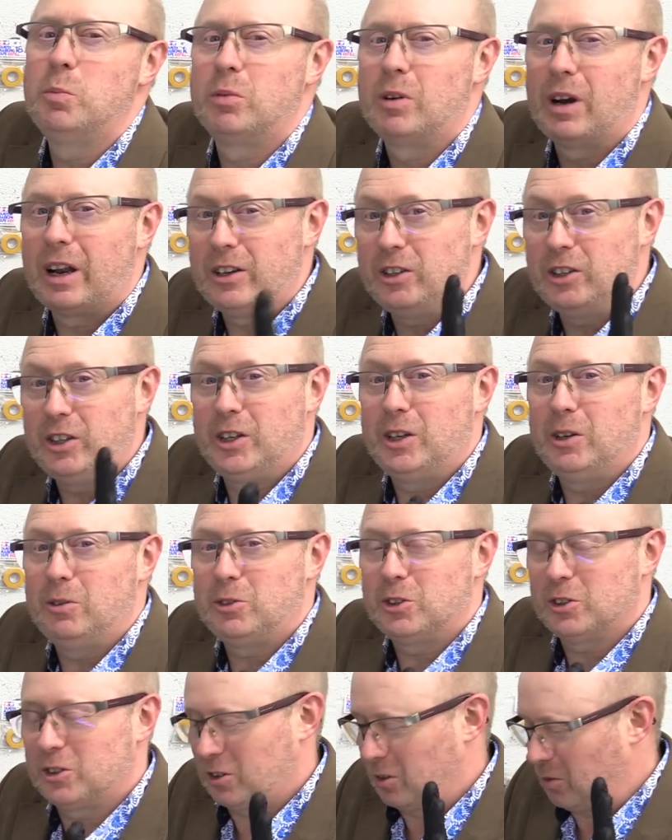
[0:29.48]
brand new,
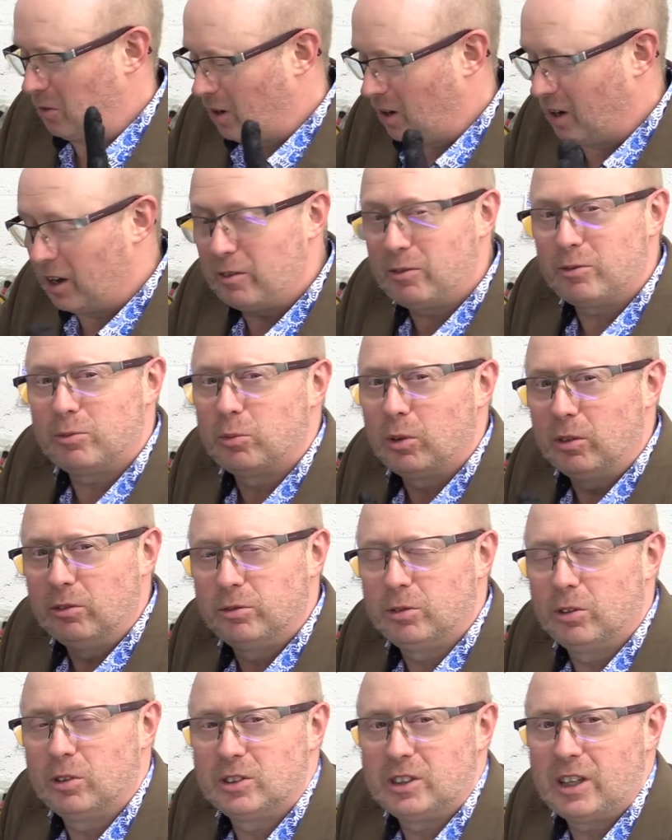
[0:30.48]
just arrived
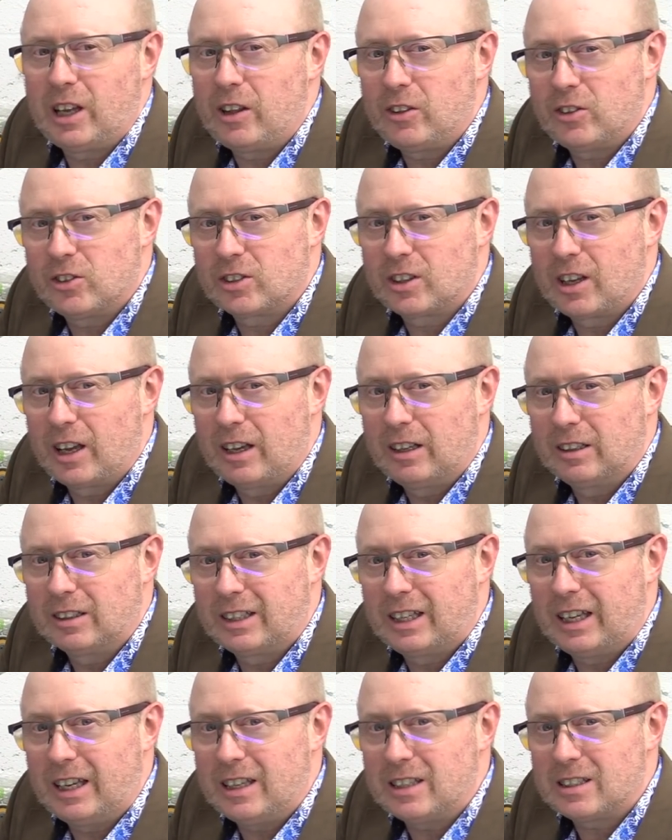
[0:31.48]
148 scale
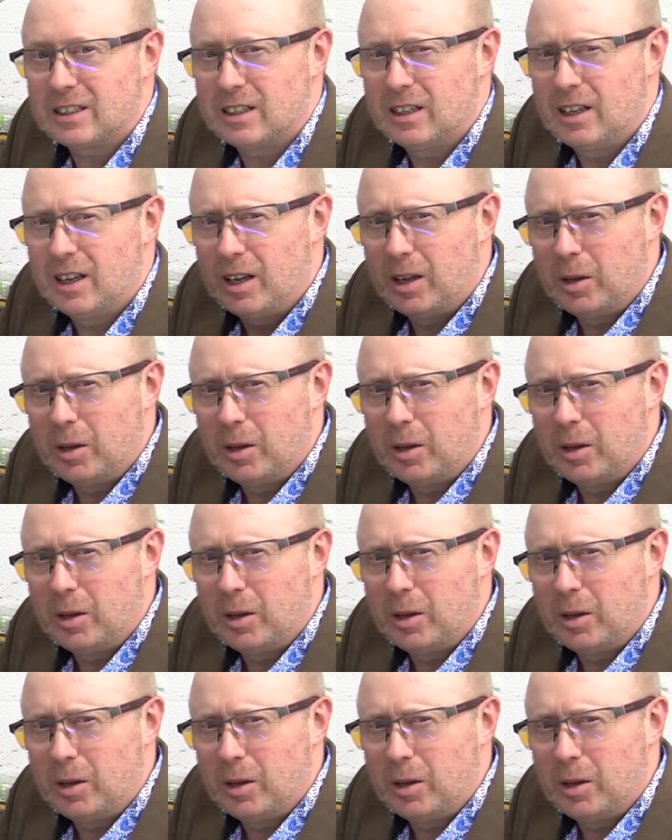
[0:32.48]
kit.